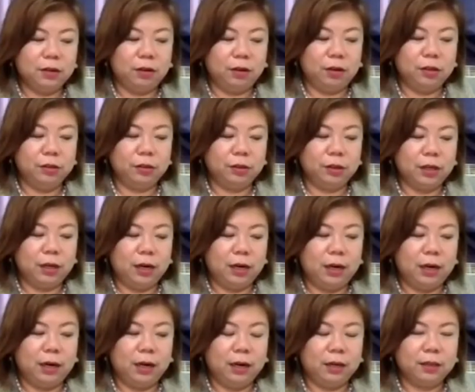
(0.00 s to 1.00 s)
Your Honor,
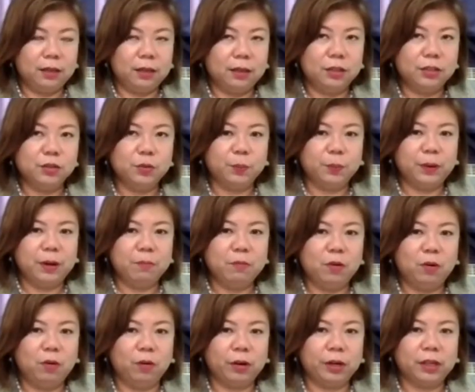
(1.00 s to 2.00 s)
the
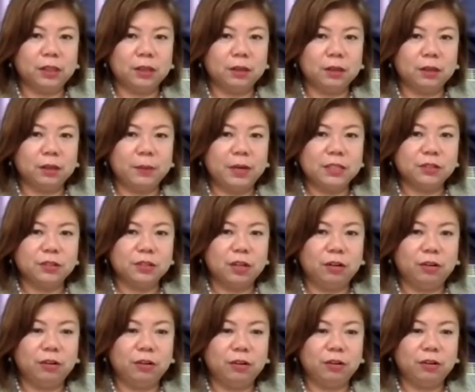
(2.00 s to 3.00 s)
Supreme Court, based on
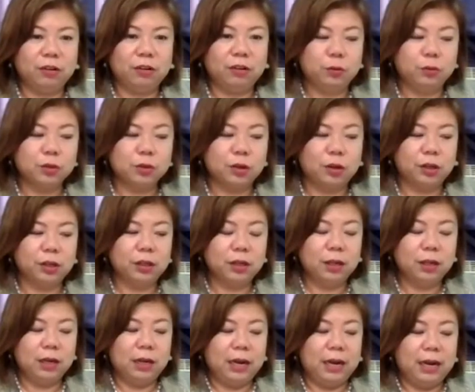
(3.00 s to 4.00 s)
the Constitution,
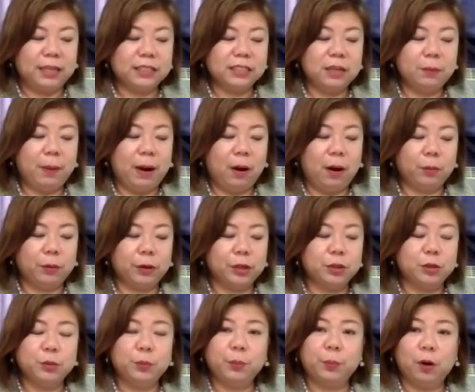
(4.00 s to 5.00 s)
has the power
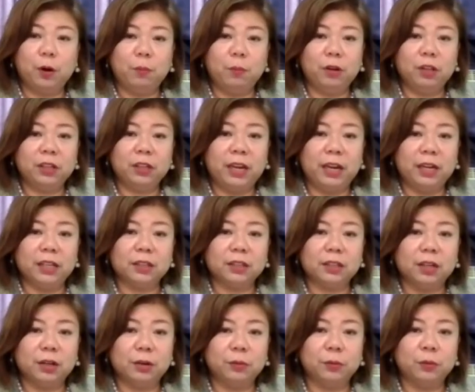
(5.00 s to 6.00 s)
to promulgate
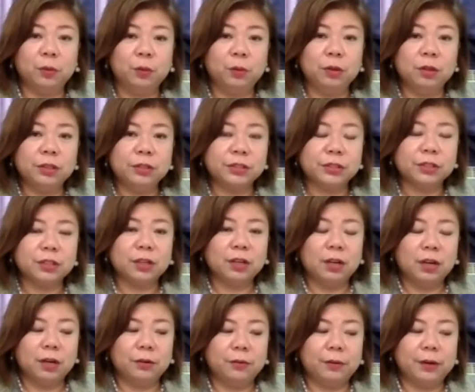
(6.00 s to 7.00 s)
the rules
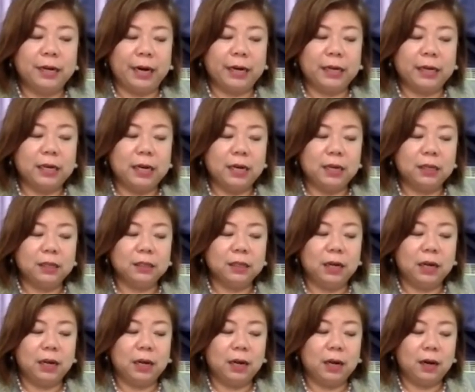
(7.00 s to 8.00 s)
regarding
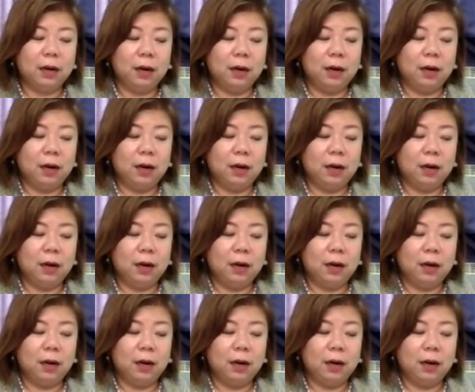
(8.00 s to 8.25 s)
the